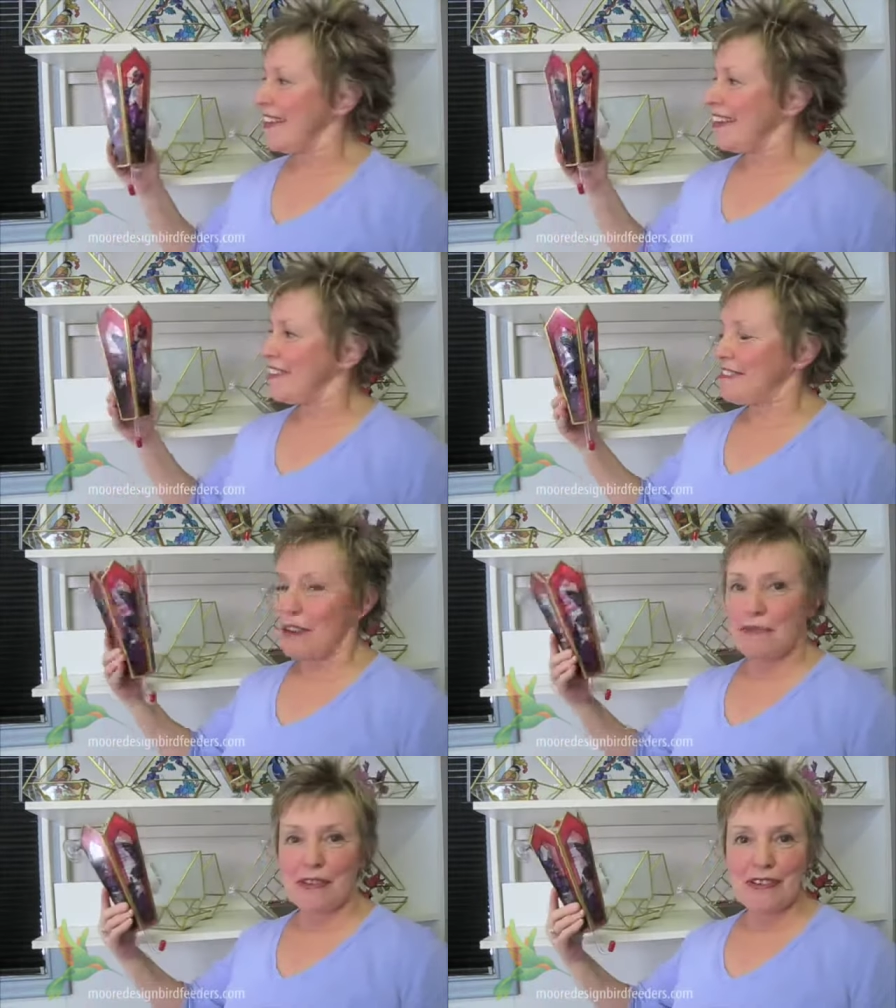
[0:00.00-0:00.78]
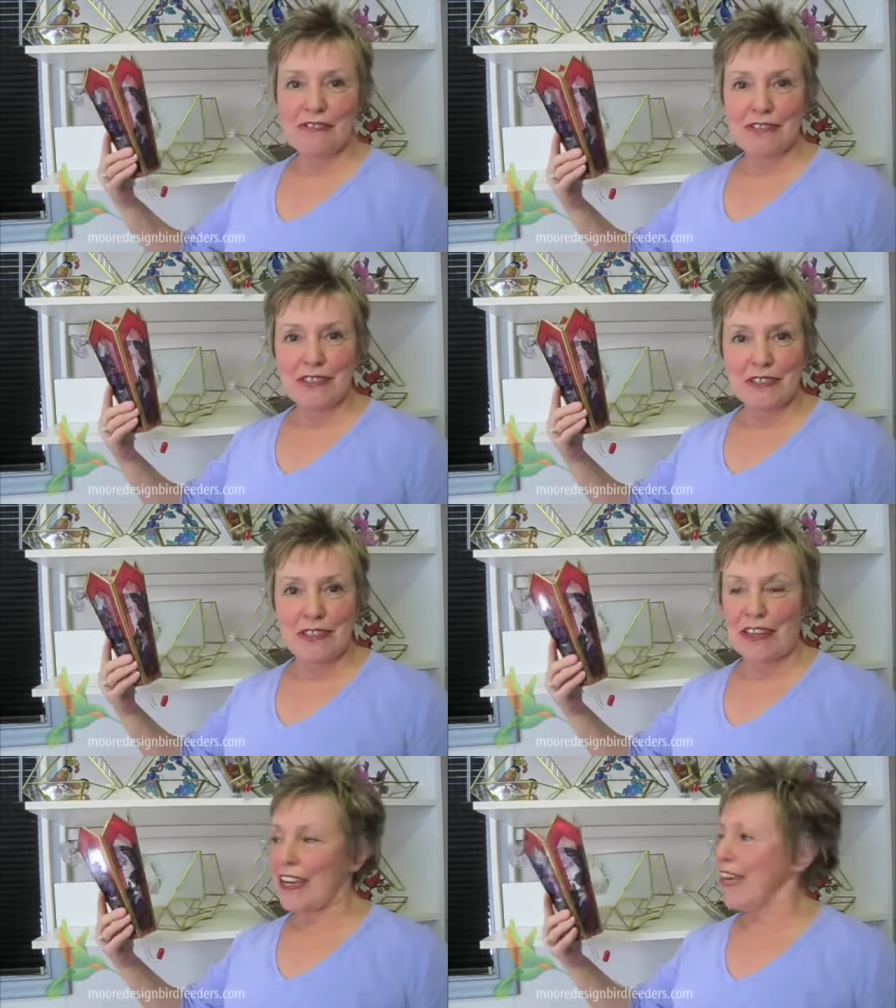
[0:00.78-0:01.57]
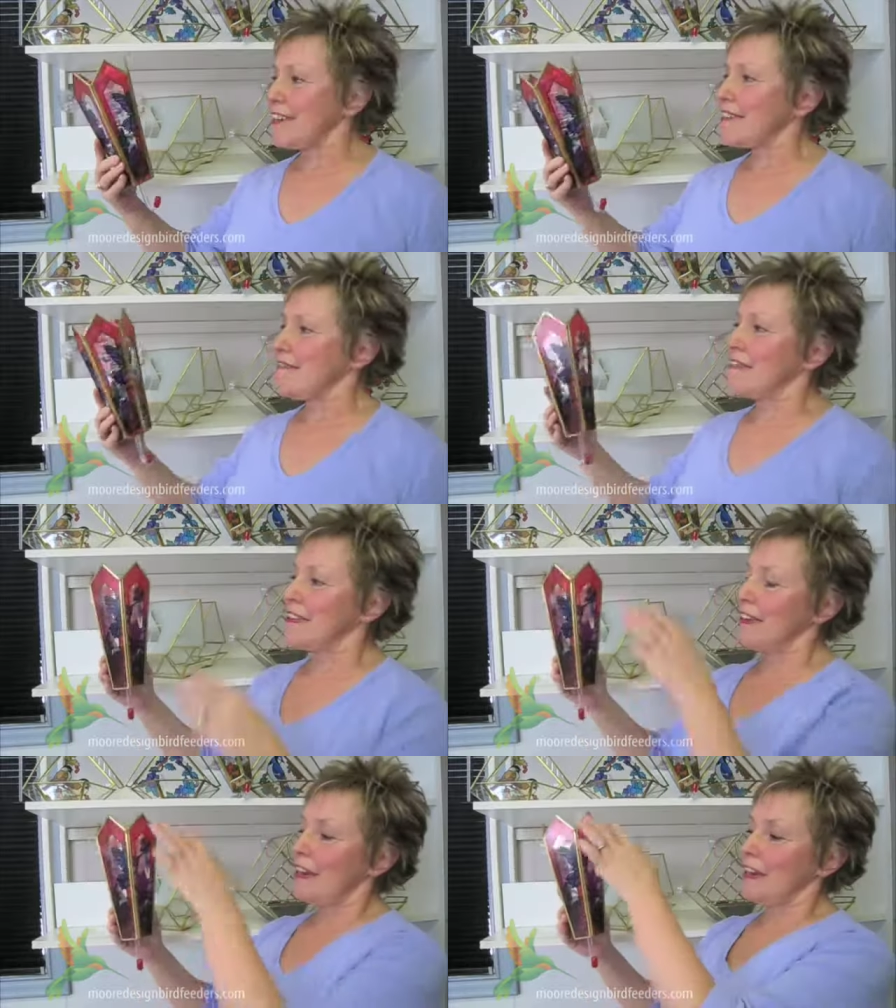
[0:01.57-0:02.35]
It's very beautiful to look at.
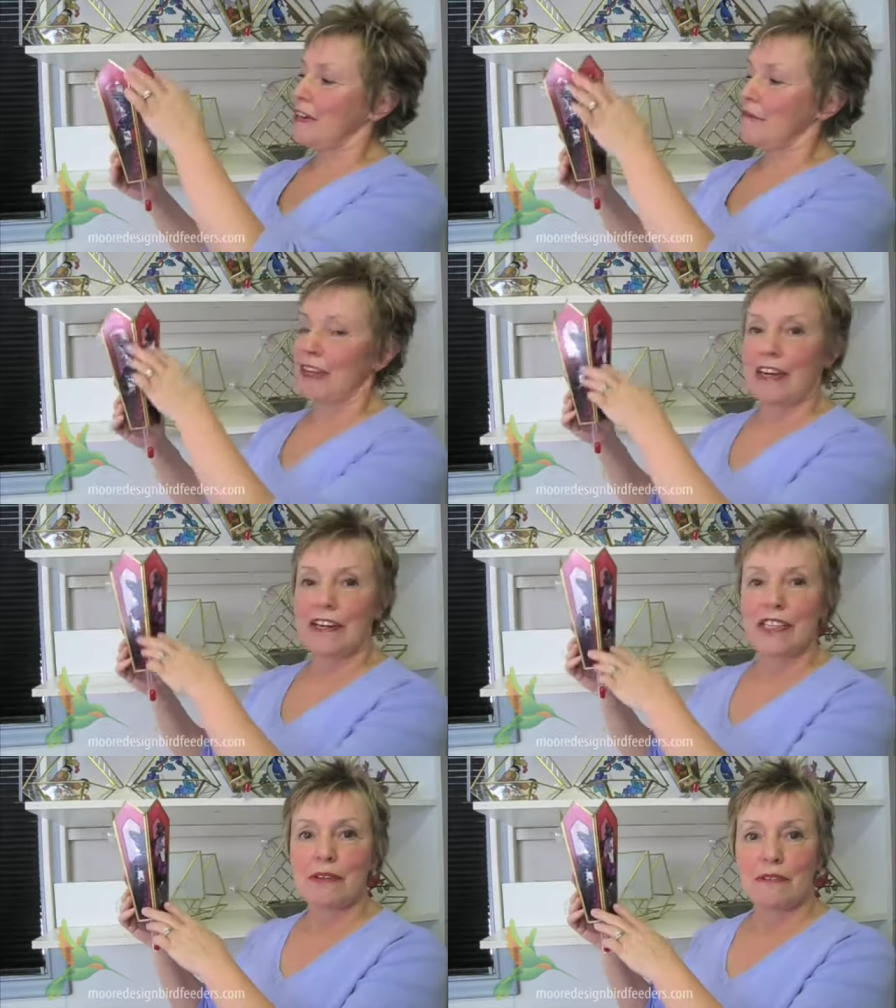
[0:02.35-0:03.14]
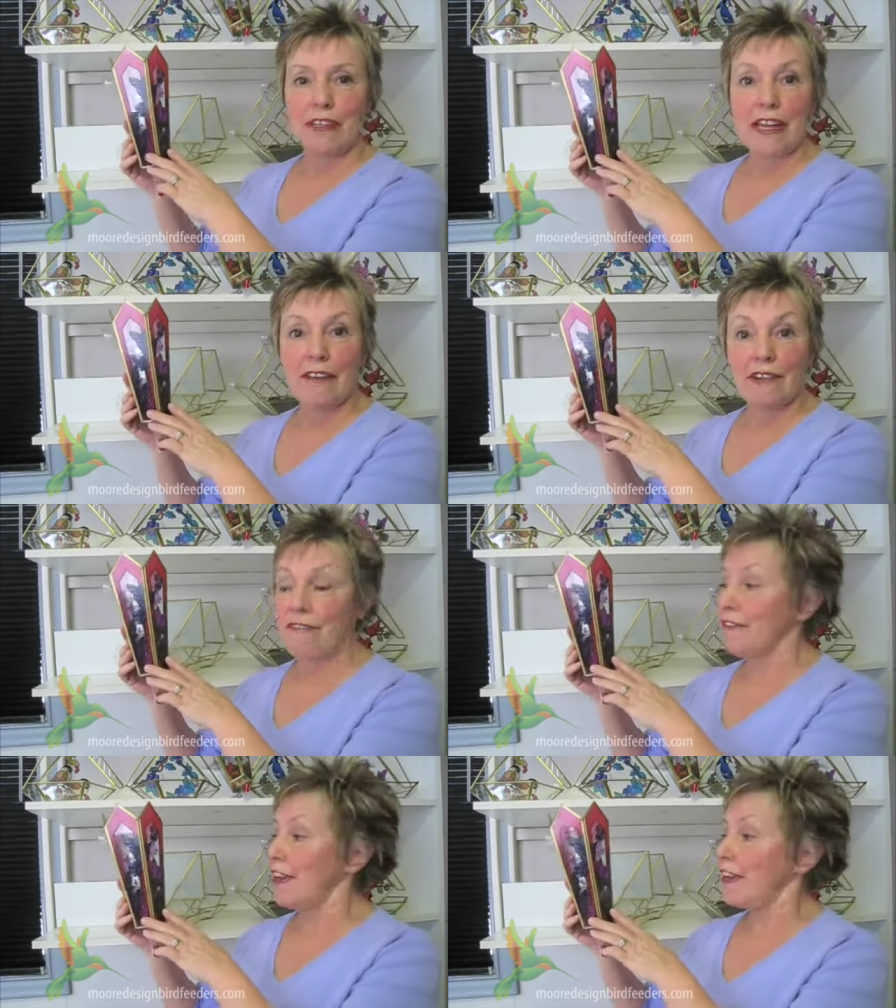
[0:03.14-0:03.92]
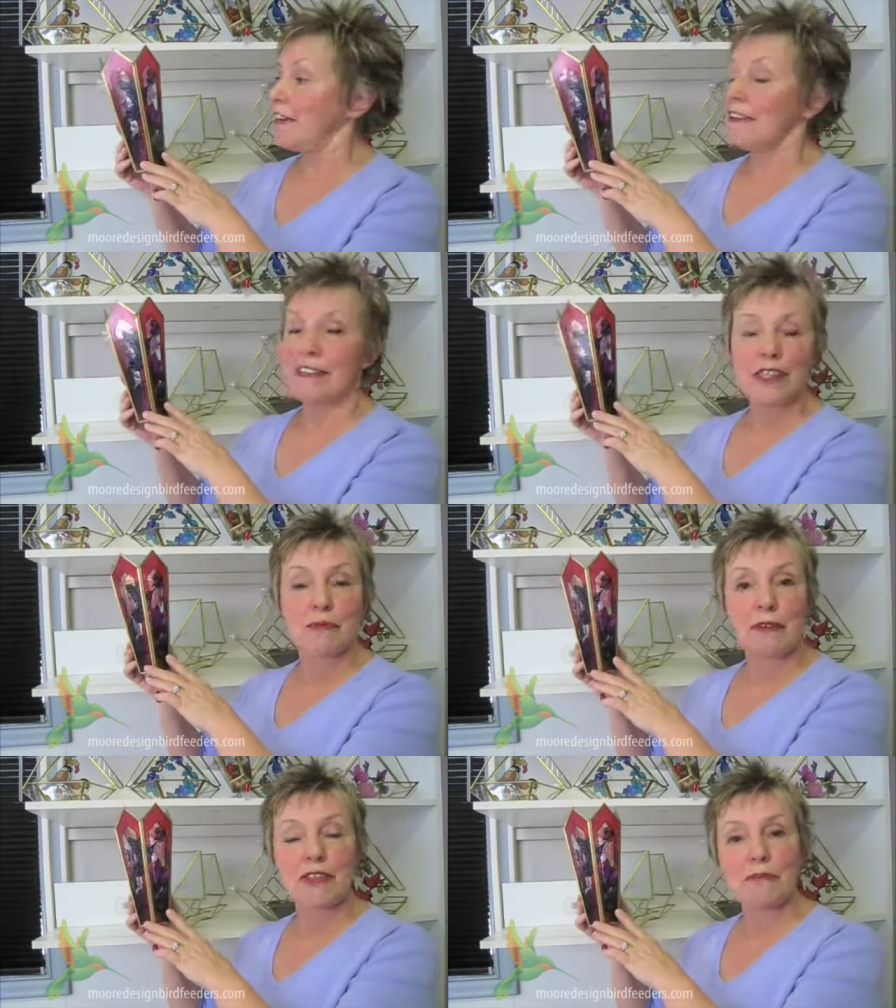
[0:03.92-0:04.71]
The color we guarantee will never fade. It's a
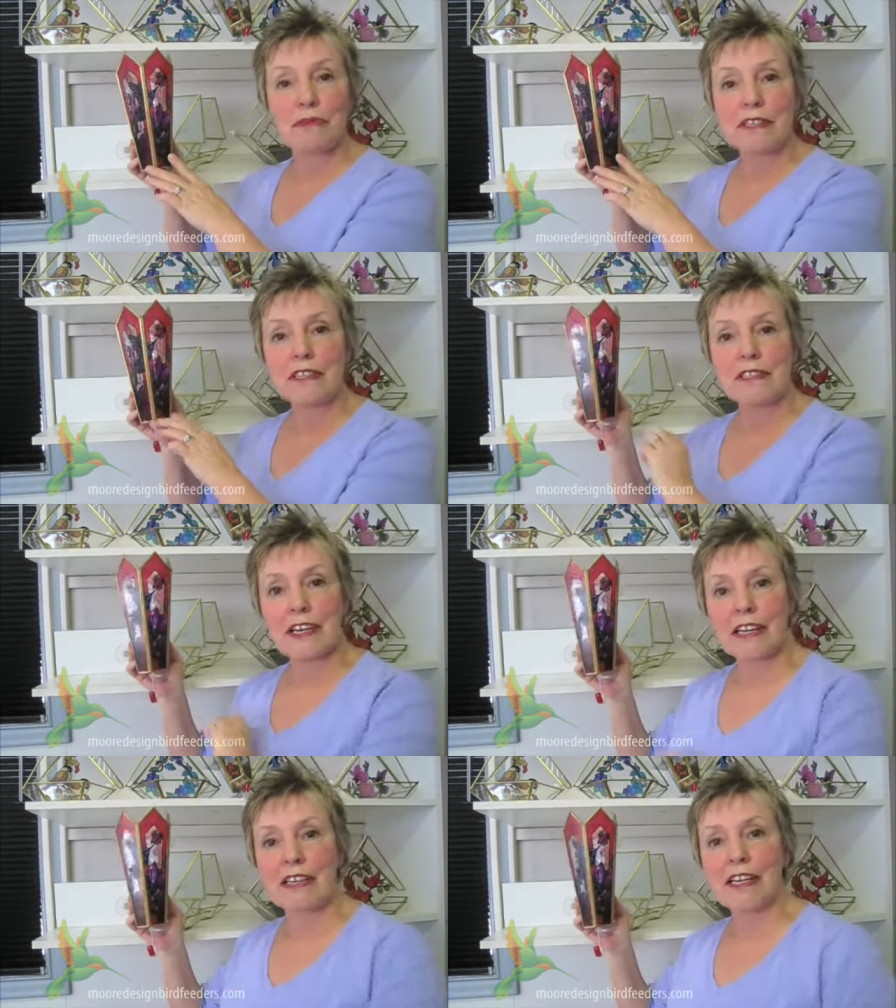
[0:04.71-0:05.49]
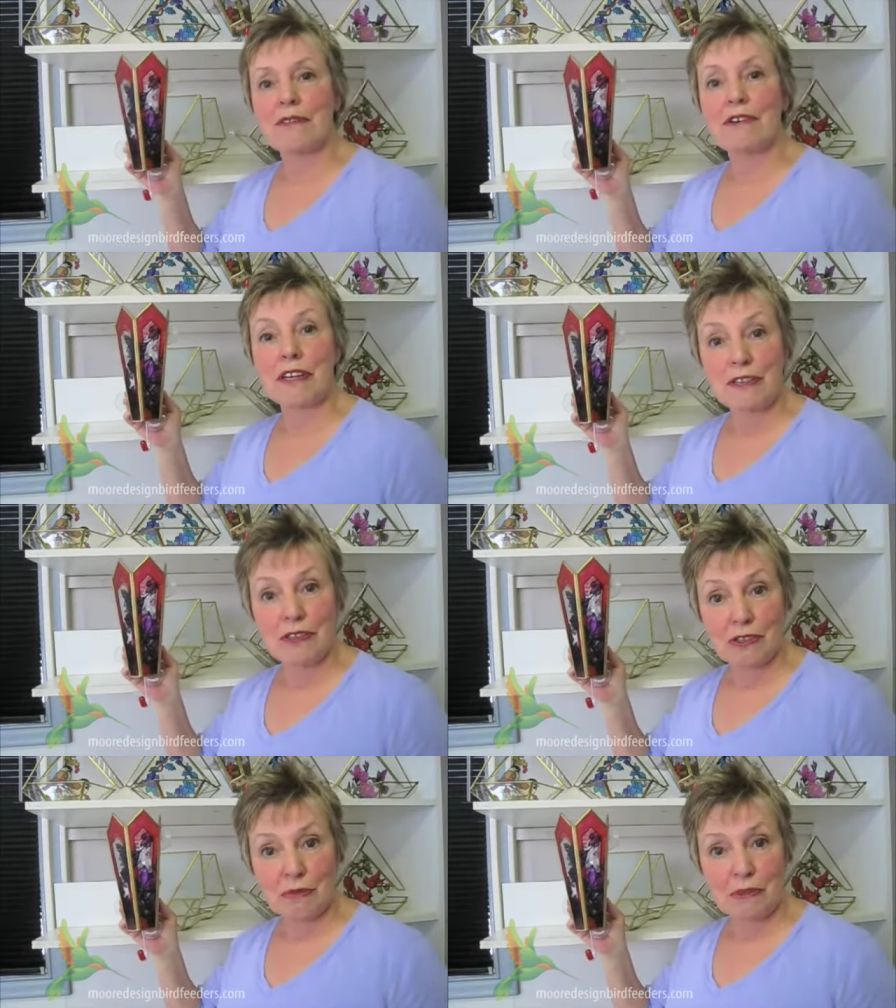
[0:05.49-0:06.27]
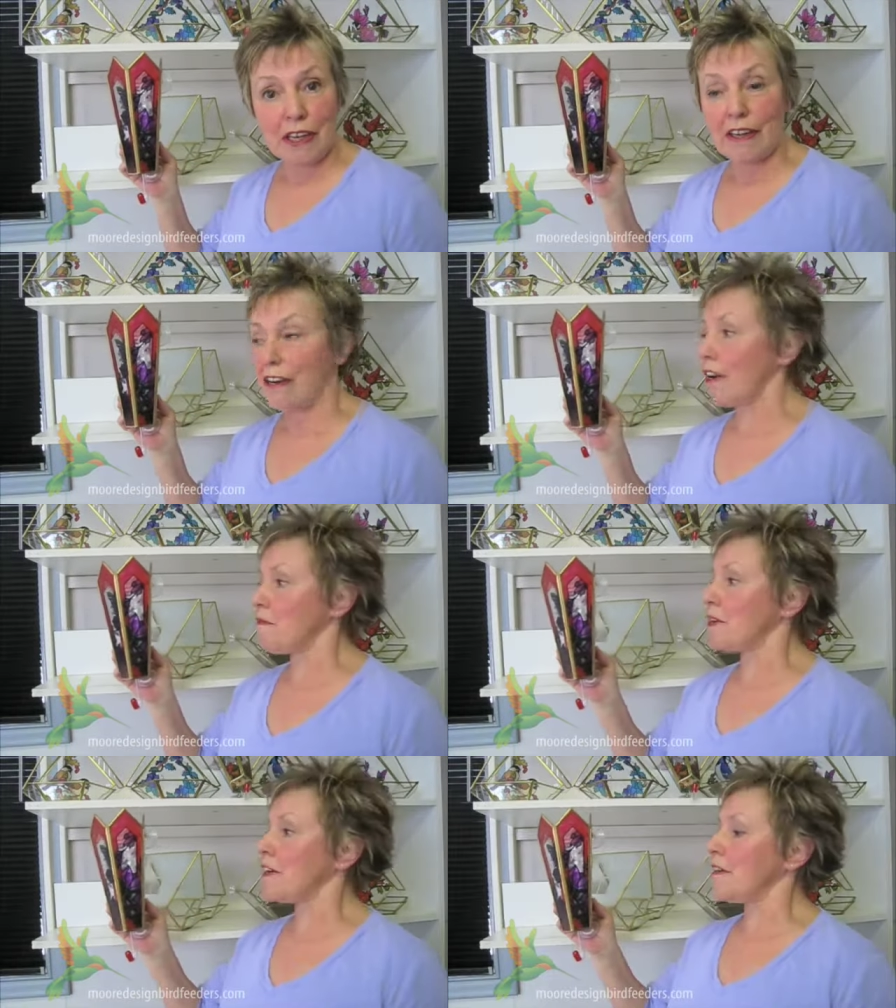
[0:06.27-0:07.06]
special printing technique we use to apply our
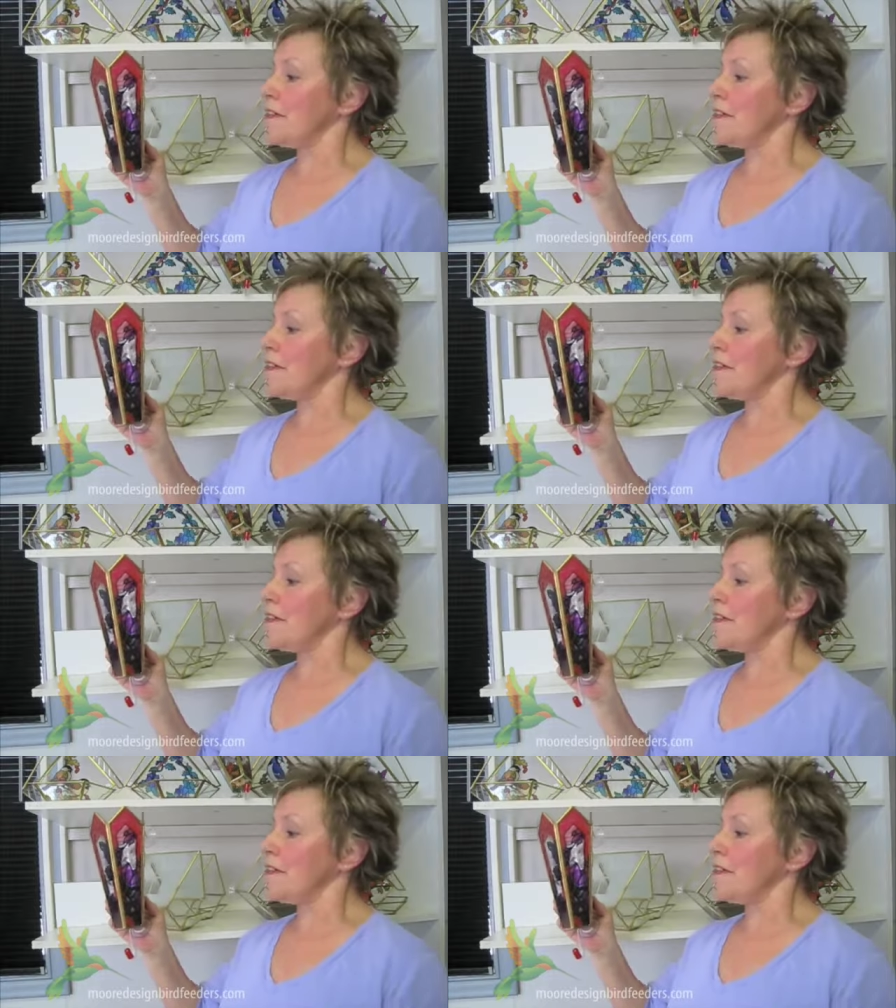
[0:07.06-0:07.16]
artwork.